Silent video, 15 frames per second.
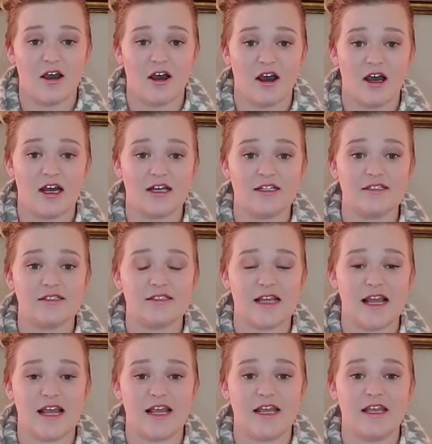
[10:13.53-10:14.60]
on
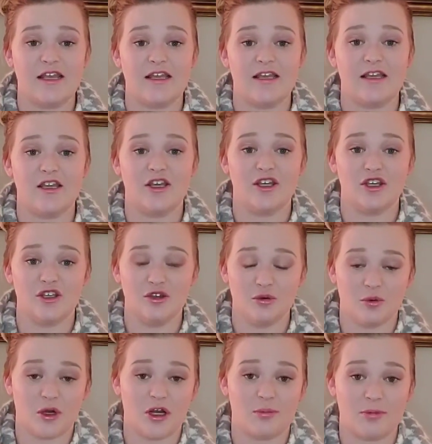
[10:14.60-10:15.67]
saying
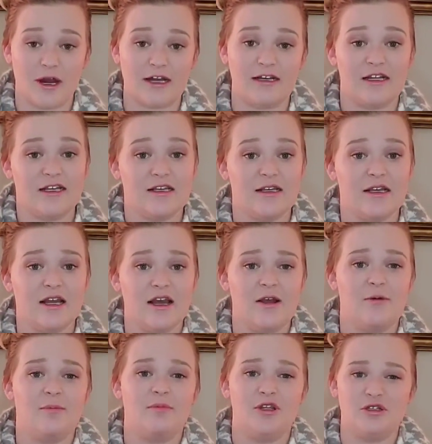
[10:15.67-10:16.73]
you are pregnant,
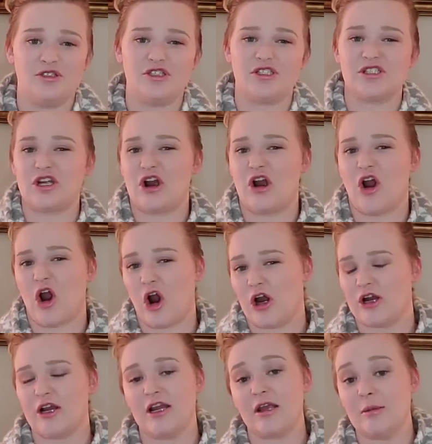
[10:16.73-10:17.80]
you just
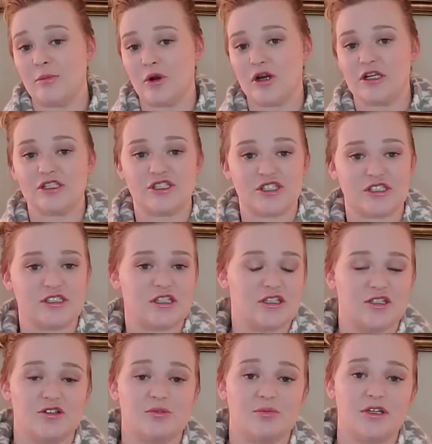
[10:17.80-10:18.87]
aren't anymore. It's just a
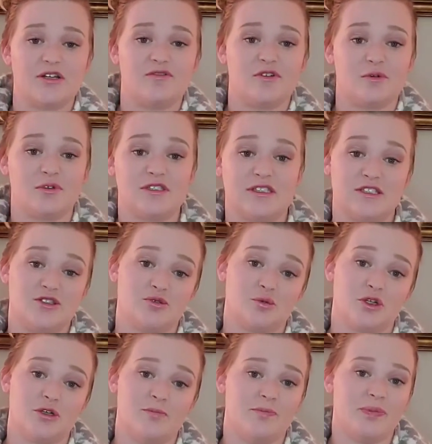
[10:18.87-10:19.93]
little bit of a
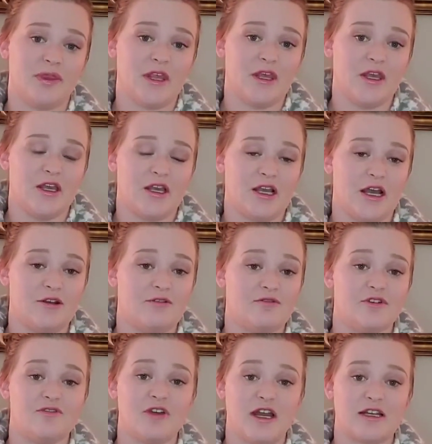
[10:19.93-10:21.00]
residual kind of
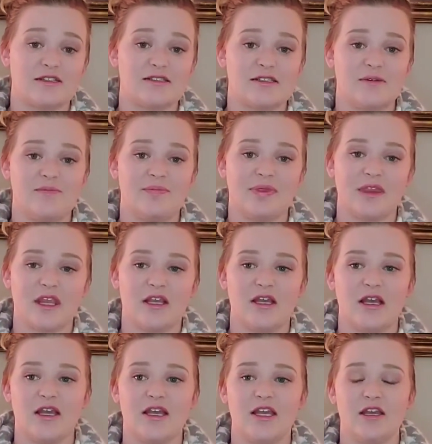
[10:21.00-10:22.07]
effect.
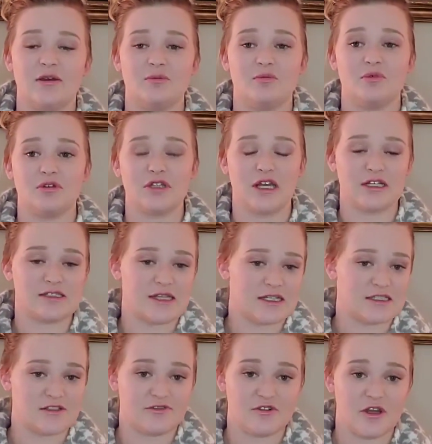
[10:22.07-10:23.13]
It will not
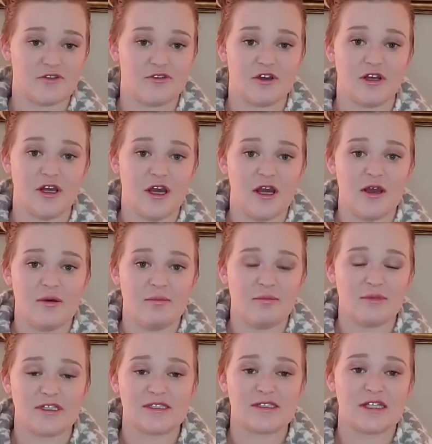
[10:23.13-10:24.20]
test if you have a
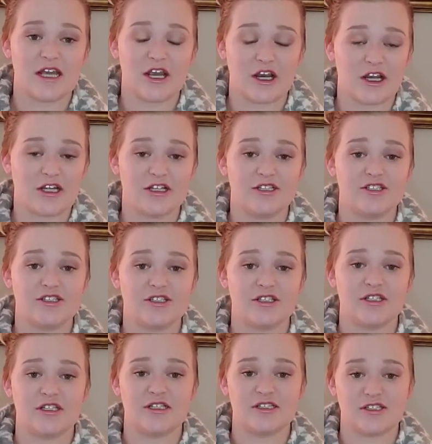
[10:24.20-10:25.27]
miscarriage.
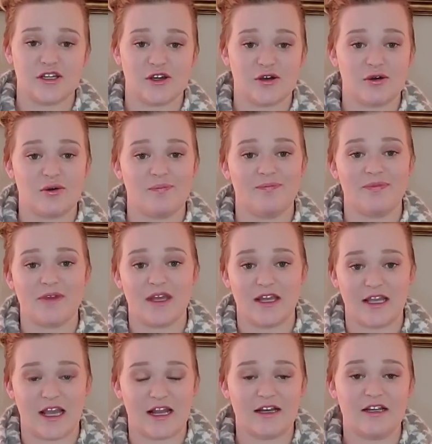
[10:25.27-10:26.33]
So
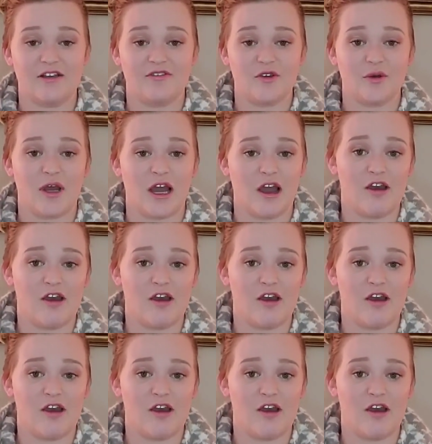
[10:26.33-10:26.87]
again, if you